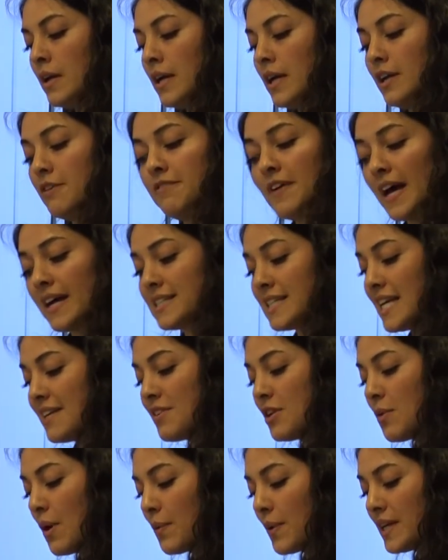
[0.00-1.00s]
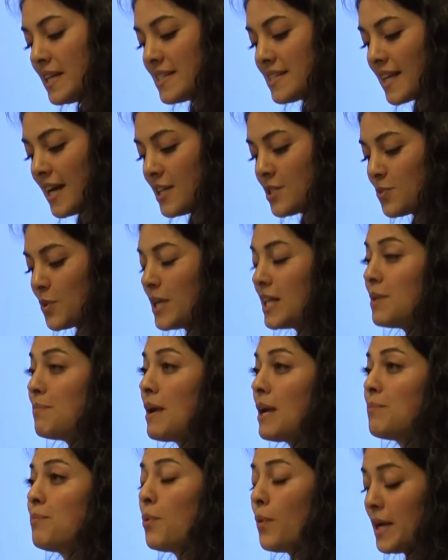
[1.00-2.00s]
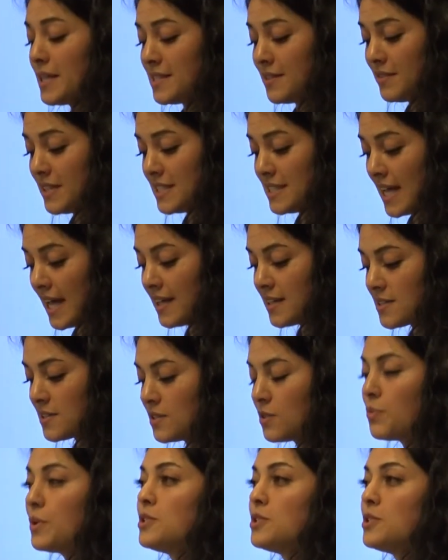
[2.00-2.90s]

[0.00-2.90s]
In fact, even when we discussed one of the main points of the text,